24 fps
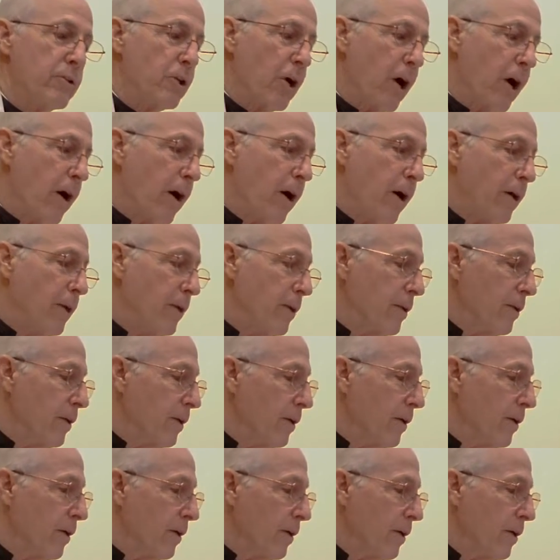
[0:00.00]
John
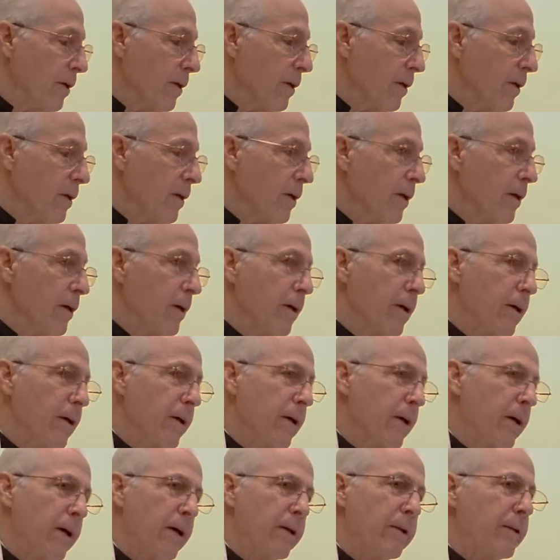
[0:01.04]

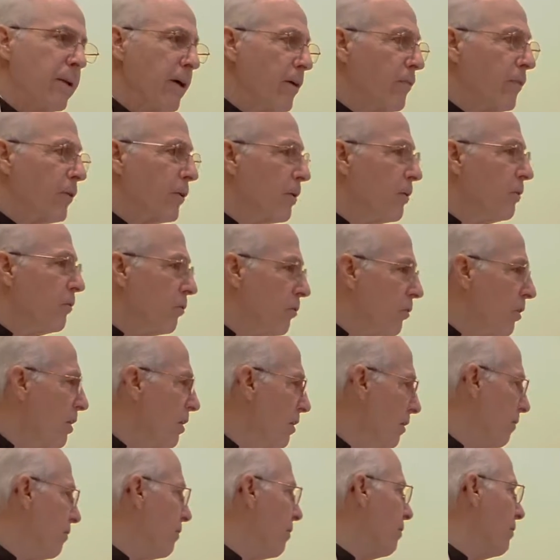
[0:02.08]
had never
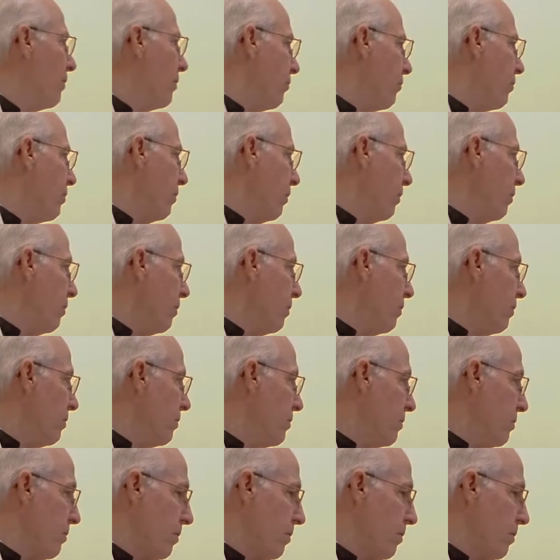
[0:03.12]
conceived of this good news.